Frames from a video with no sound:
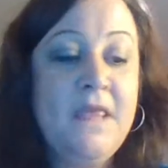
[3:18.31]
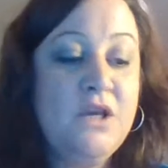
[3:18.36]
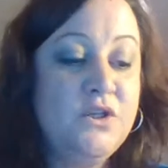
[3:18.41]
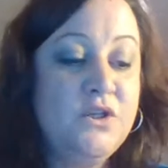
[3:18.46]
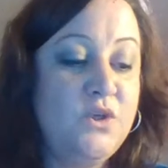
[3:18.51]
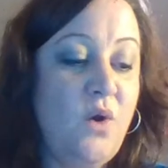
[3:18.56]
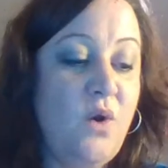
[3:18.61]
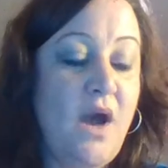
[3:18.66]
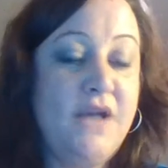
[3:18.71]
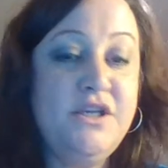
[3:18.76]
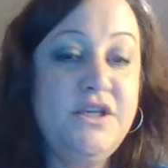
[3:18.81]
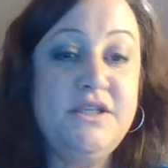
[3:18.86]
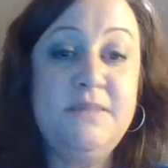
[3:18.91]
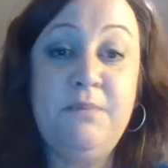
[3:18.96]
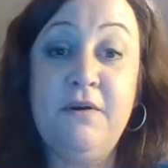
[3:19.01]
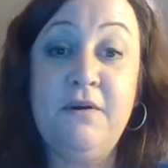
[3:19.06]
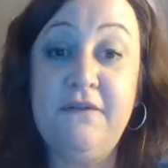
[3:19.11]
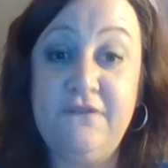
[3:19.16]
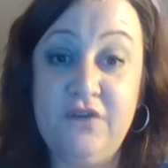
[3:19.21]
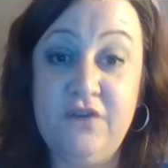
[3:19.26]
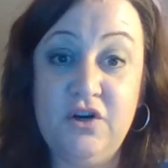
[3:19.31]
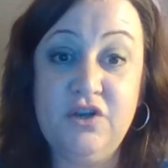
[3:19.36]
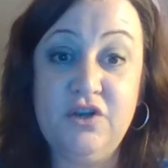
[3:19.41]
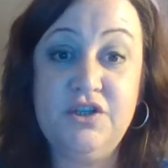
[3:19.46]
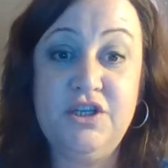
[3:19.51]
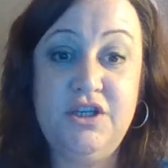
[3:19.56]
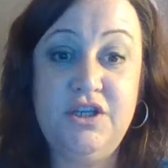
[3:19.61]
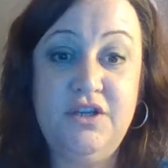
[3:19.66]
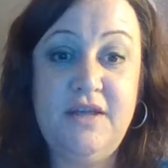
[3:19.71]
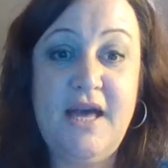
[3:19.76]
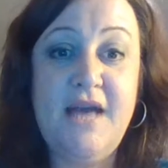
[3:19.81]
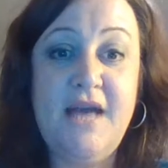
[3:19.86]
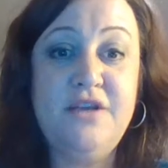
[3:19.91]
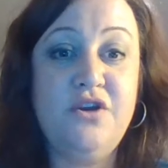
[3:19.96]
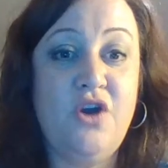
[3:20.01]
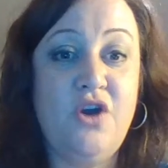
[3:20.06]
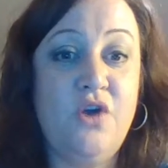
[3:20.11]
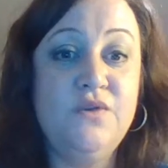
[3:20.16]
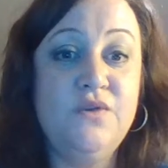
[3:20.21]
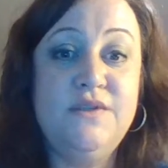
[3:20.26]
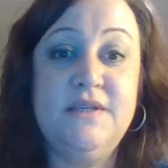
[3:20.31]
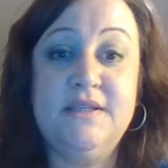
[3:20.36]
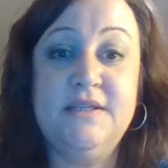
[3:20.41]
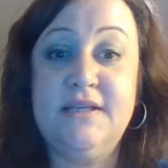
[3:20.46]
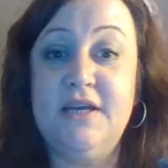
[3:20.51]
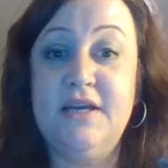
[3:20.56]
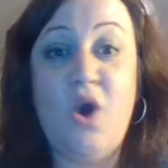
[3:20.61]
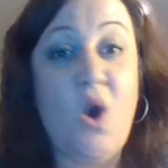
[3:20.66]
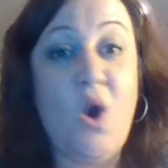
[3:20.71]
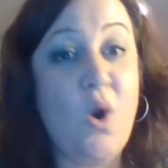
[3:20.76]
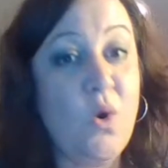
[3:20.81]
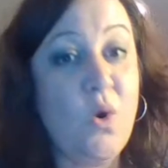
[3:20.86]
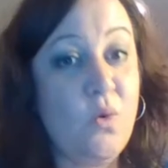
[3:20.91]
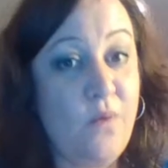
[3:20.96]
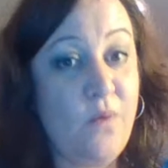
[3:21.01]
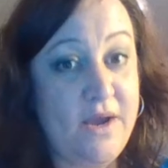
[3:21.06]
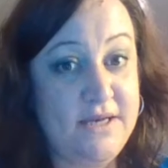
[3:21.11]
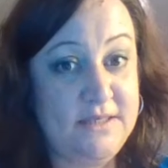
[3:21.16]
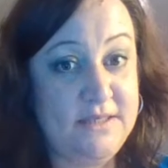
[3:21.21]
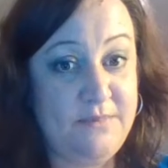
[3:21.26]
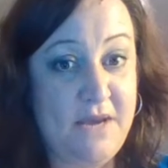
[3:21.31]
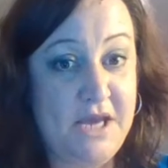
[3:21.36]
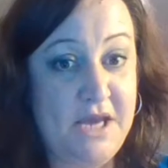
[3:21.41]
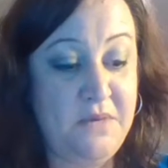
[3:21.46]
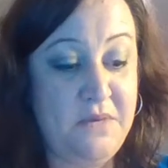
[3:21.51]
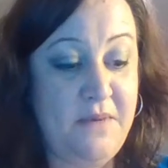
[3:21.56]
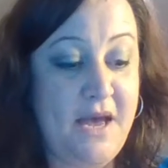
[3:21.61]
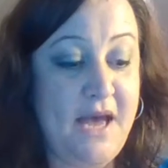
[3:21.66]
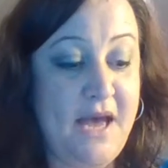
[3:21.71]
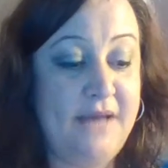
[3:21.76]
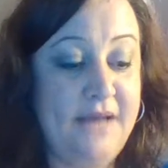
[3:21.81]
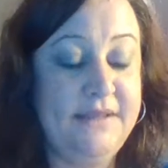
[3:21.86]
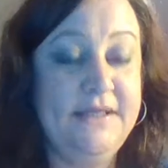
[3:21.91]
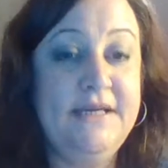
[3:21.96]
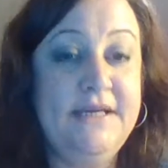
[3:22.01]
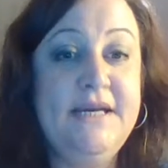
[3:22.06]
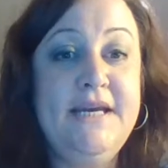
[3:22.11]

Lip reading: So I just prefer to do that, and your hostess can always pay you back.